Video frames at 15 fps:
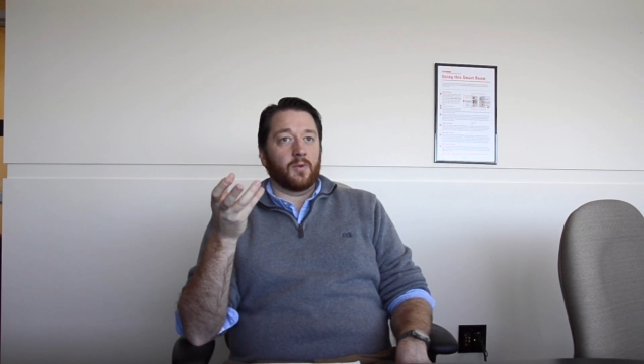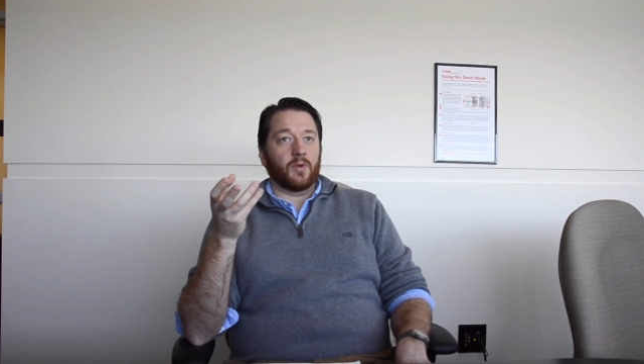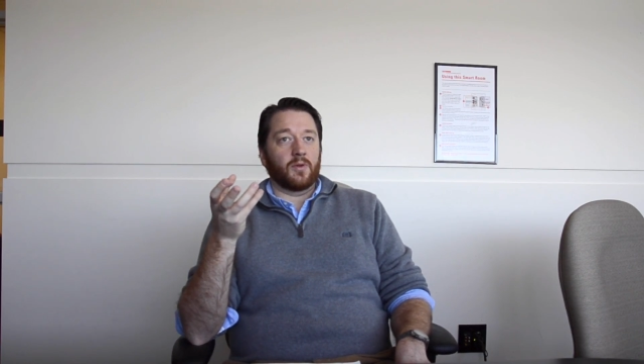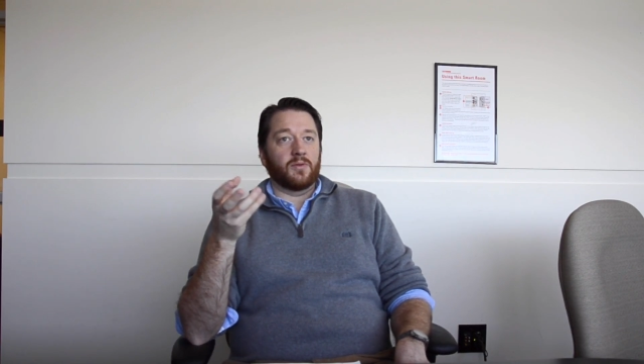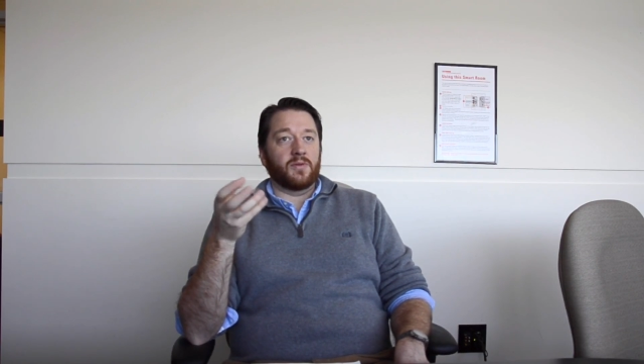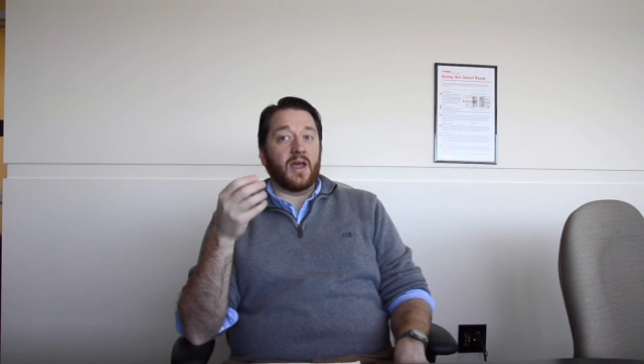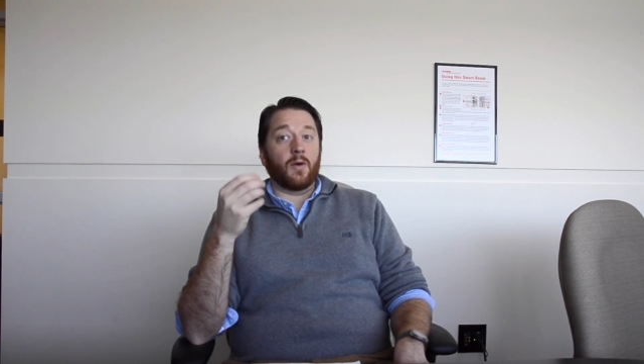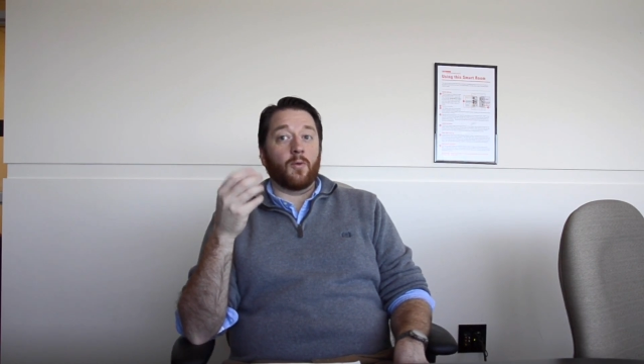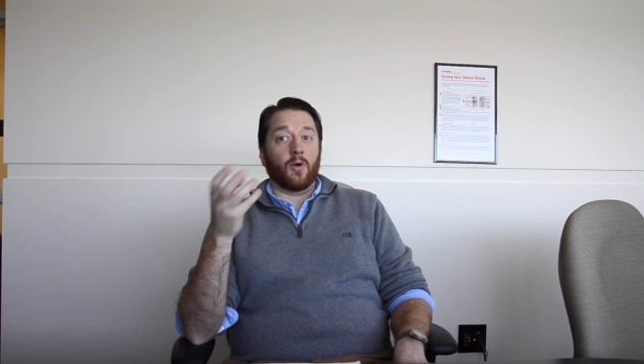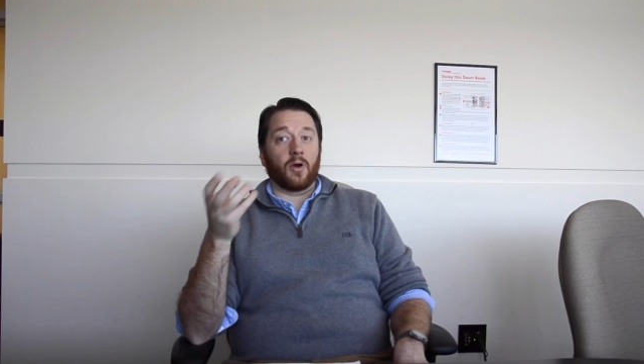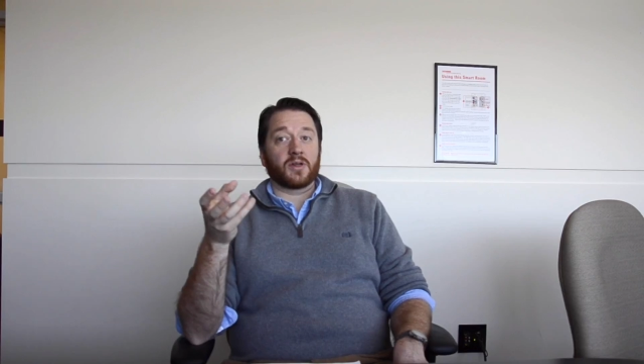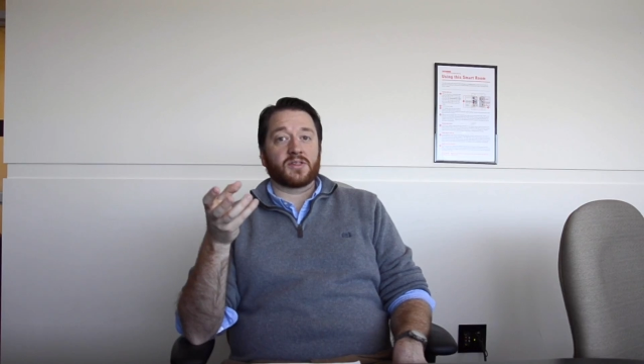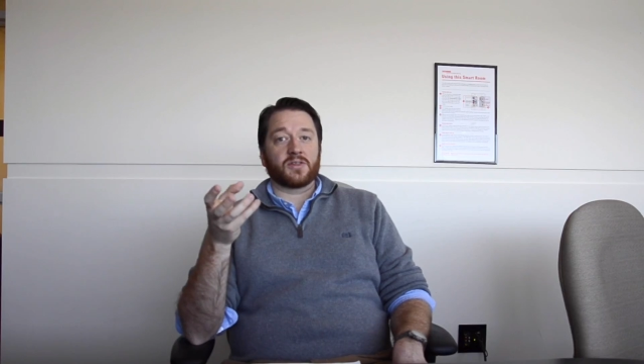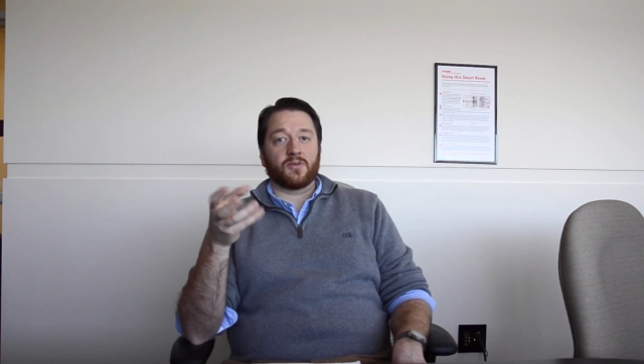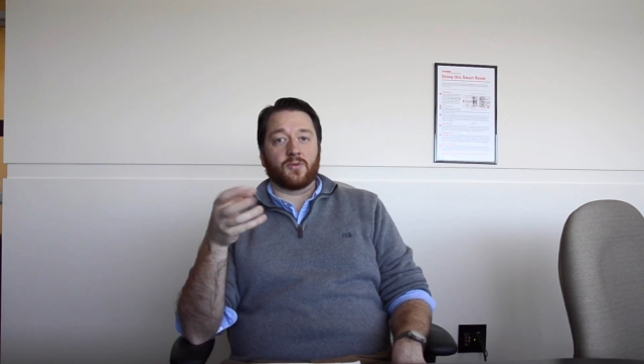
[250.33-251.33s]

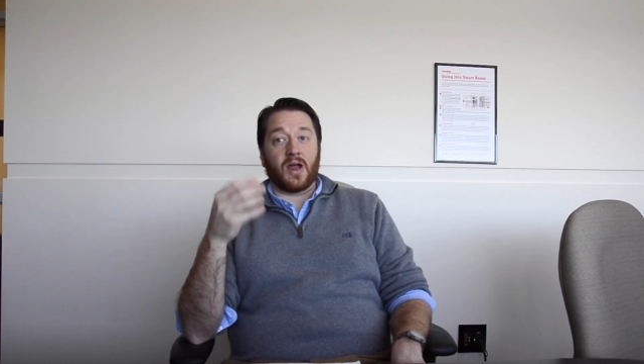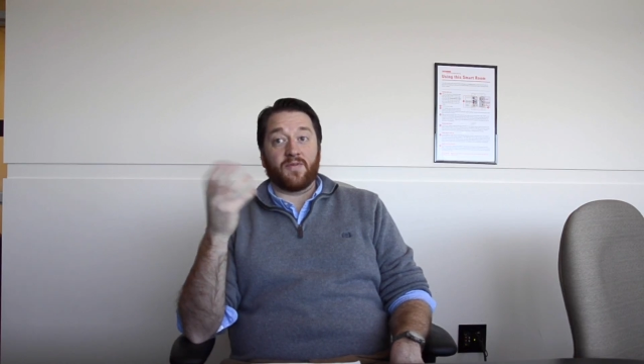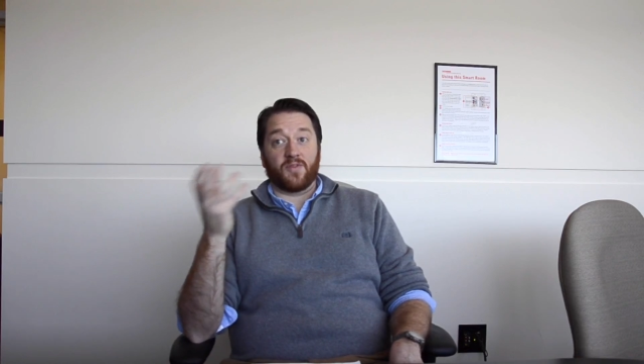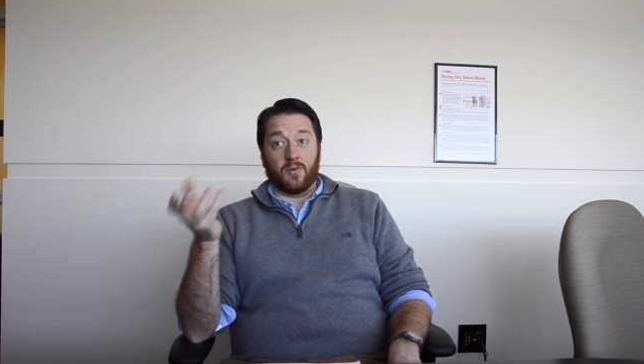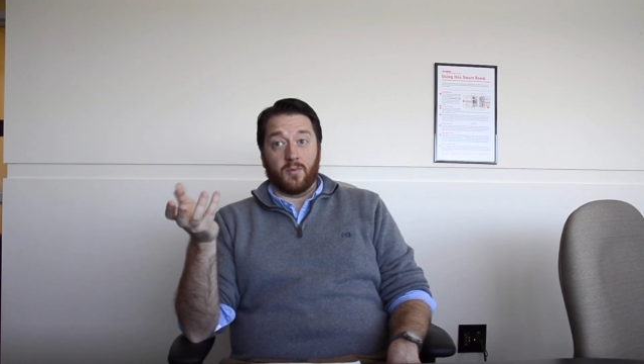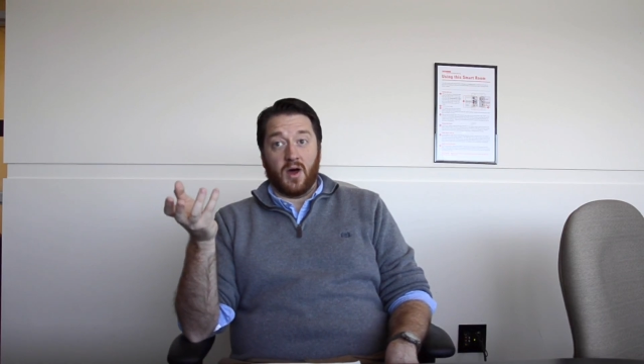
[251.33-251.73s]
networks, graphical